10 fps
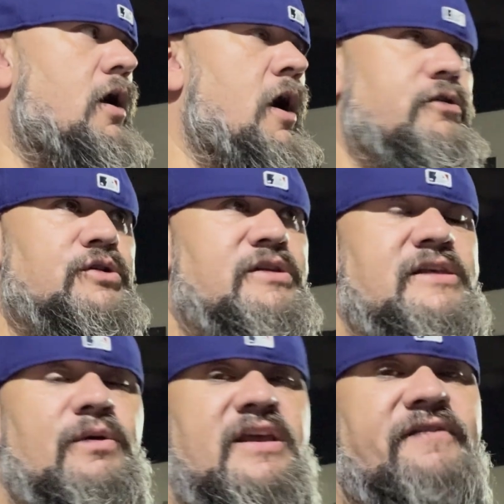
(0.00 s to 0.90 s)
AutoZone to see
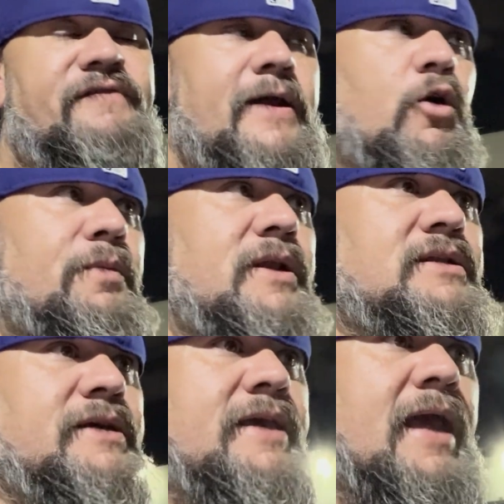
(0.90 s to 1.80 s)
what he can find open
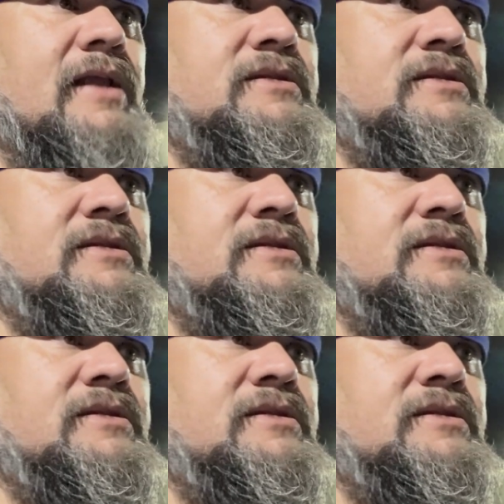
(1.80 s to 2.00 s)
to get